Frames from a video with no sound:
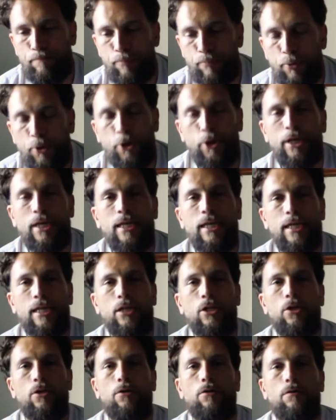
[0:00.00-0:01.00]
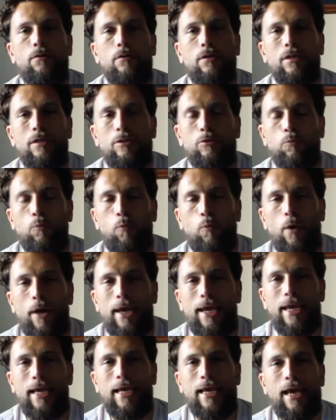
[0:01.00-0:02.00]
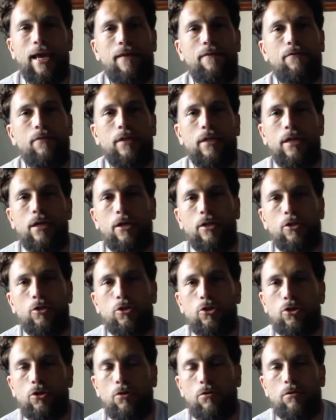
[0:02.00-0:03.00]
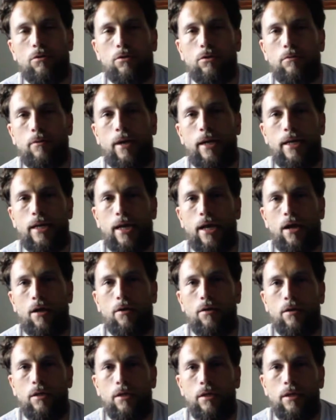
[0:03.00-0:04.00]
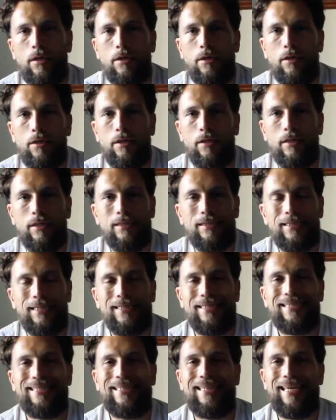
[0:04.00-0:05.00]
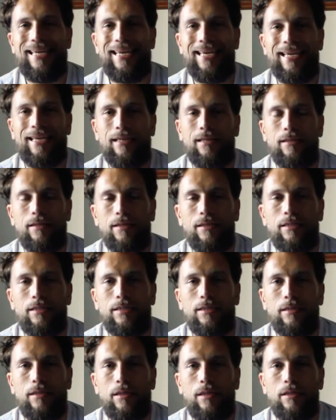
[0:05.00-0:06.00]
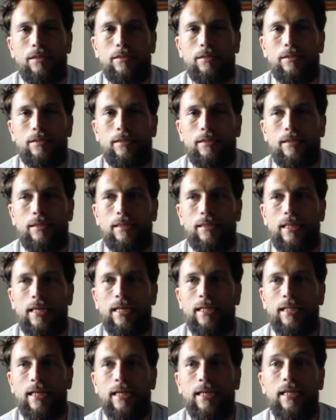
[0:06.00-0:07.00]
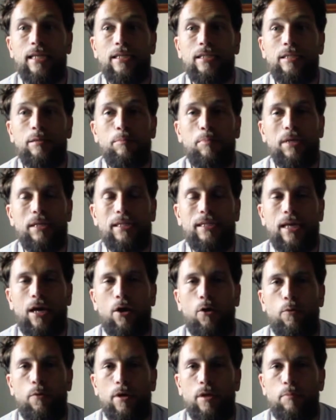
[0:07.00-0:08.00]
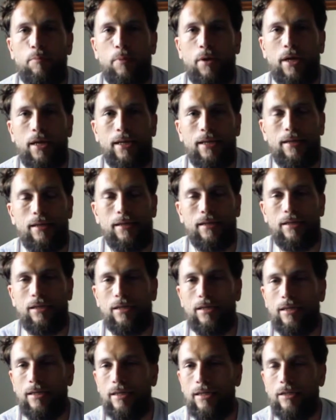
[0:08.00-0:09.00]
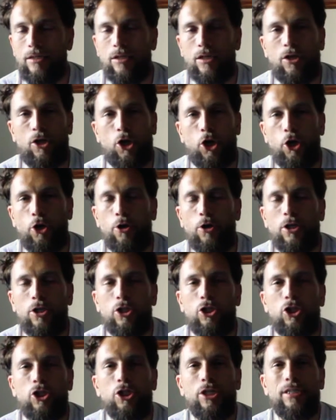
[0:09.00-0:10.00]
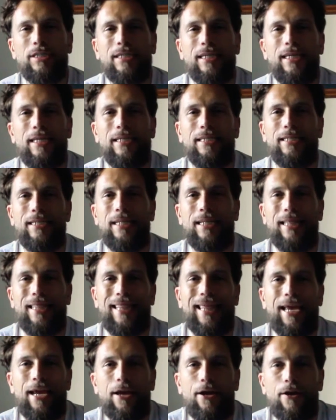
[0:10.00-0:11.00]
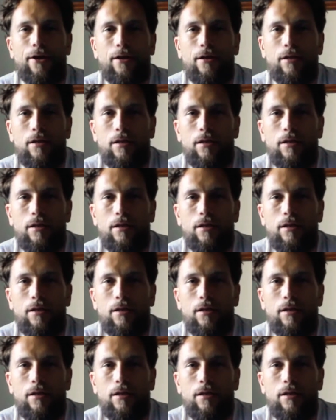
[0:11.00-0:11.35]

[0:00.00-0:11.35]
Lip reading: burdening you. It's weighing heavily on your shoulders right now. This thing that needs to be dealt with, but the courage just isn't there.